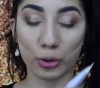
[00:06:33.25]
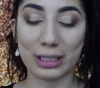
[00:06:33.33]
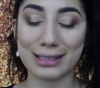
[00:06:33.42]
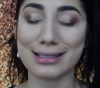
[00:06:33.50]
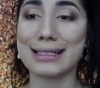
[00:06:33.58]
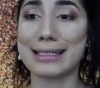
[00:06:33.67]

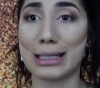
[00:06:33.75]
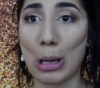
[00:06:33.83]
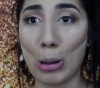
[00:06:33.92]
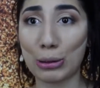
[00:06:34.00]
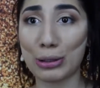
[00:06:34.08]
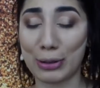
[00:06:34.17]
This is the
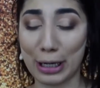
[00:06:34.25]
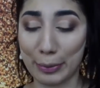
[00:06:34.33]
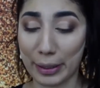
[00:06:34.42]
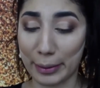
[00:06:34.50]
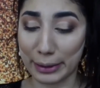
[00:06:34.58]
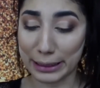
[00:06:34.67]
holy grail,
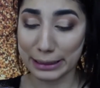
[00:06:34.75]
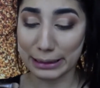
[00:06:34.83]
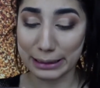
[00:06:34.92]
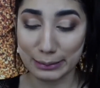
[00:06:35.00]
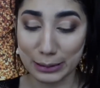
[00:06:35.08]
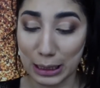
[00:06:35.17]
baby.
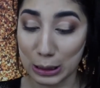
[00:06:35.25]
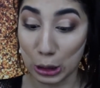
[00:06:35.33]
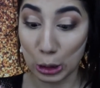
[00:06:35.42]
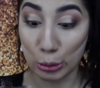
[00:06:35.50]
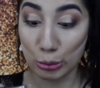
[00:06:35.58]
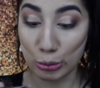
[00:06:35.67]
This is
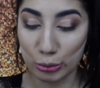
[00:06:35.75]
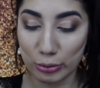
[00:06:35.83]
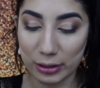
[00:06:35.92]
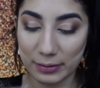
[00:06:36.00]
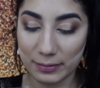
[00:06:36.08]
so gold.